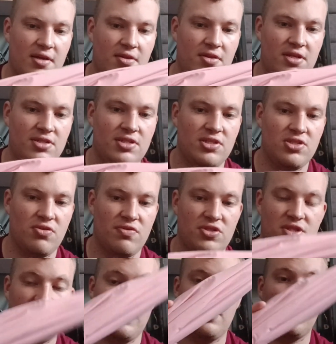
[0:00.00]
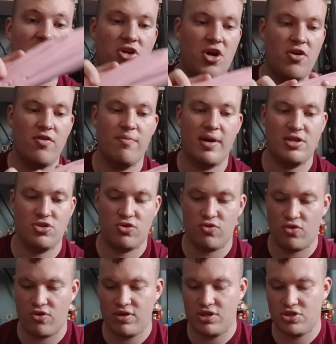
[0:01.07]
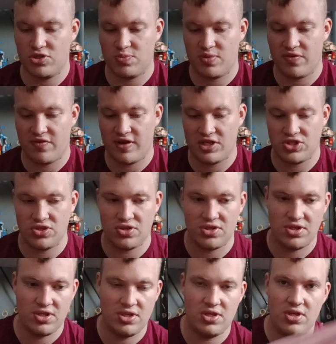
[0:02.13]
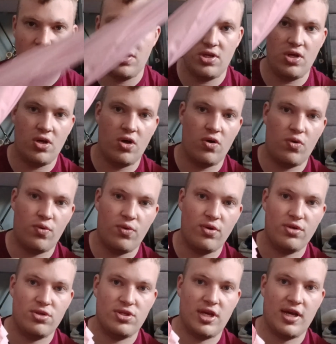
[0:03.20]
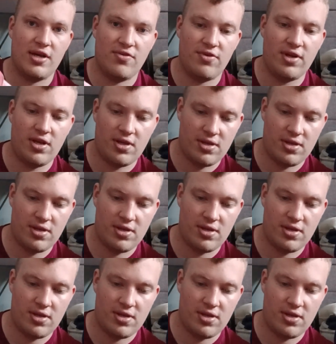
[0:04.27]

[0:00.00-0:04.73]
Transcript: This is obviously the Care of Magical Creatures professor at Hogwarts, Hagrid,